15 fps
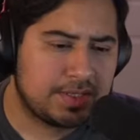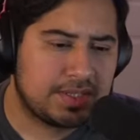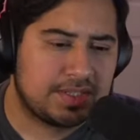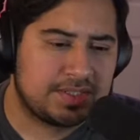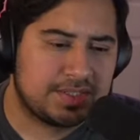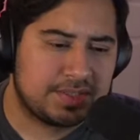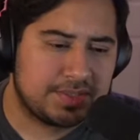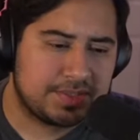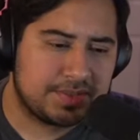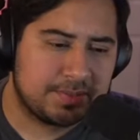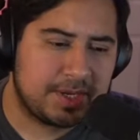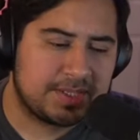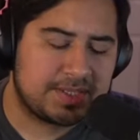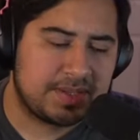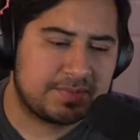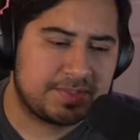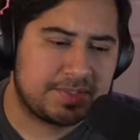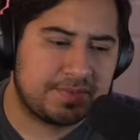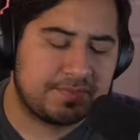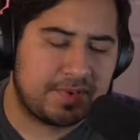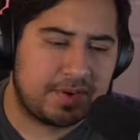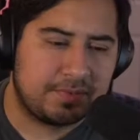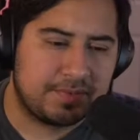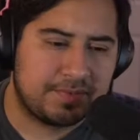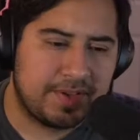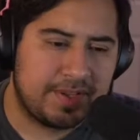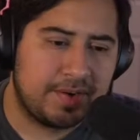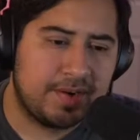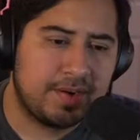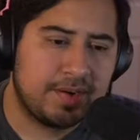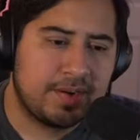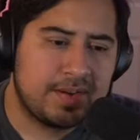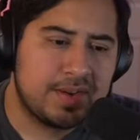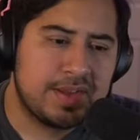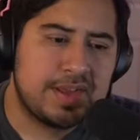Yeah, she doesn't do much after she fought with Vader.